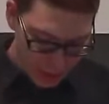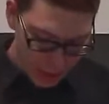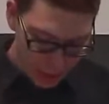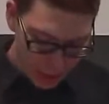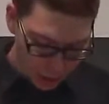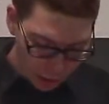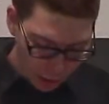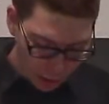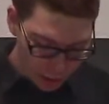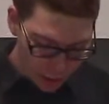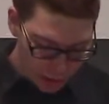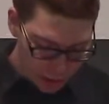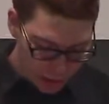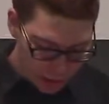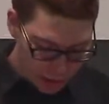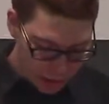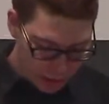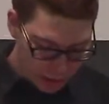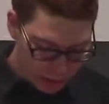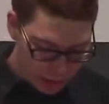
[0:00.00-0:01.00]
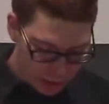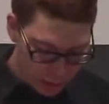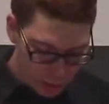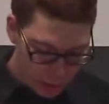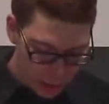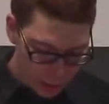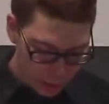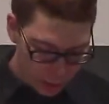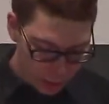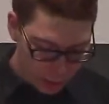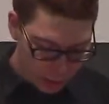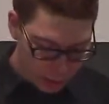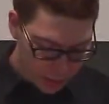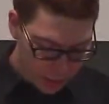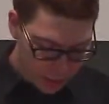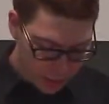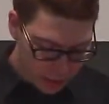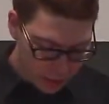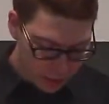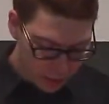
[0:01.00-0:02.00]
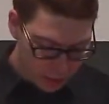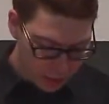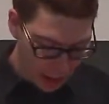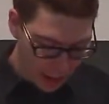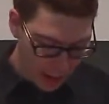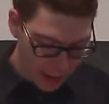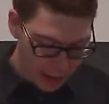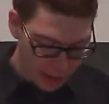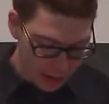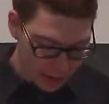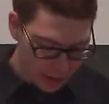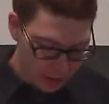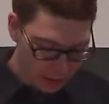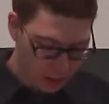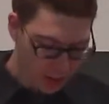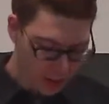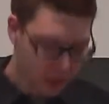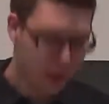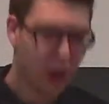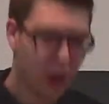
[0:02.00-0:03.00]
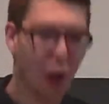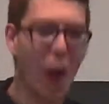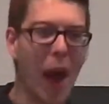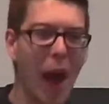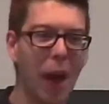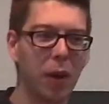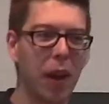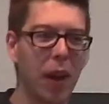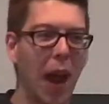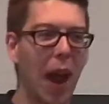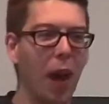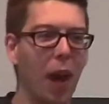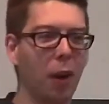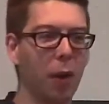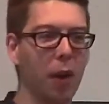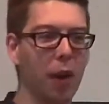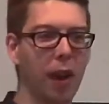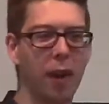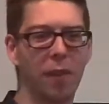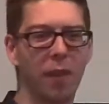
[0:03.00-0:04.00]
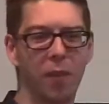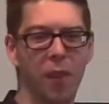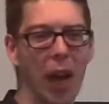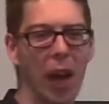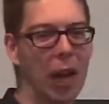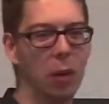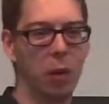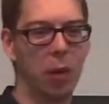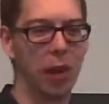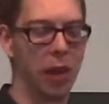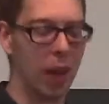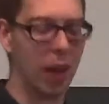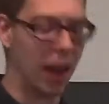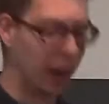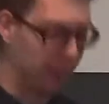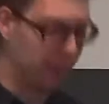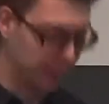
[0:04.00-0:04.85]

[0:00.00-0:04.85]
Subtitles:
Are not these the people whom you despised? Go out now and fight with them.